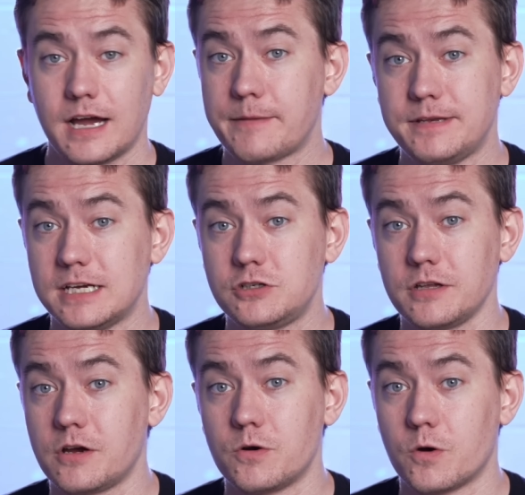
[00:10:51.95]
I could
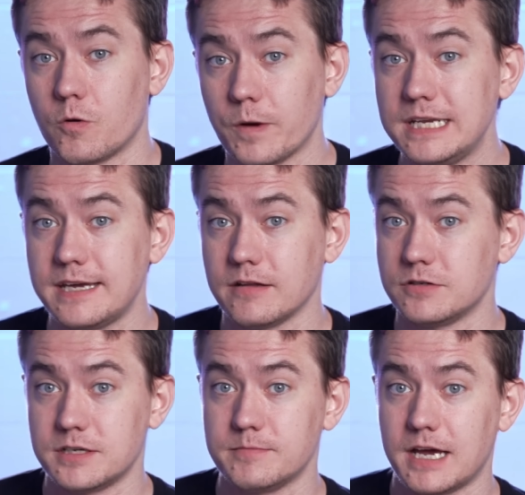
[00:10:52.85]
potentially go to a retailer
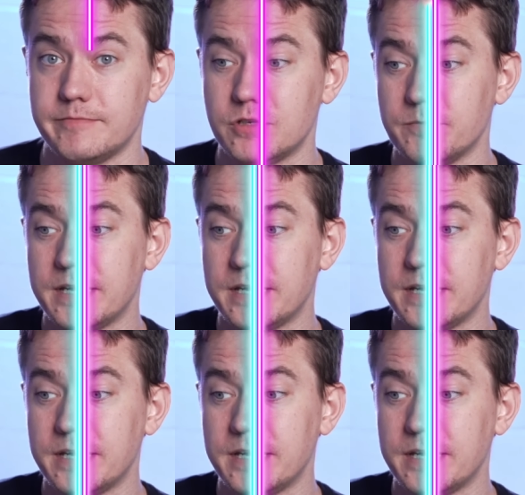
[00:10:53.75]
sometime soon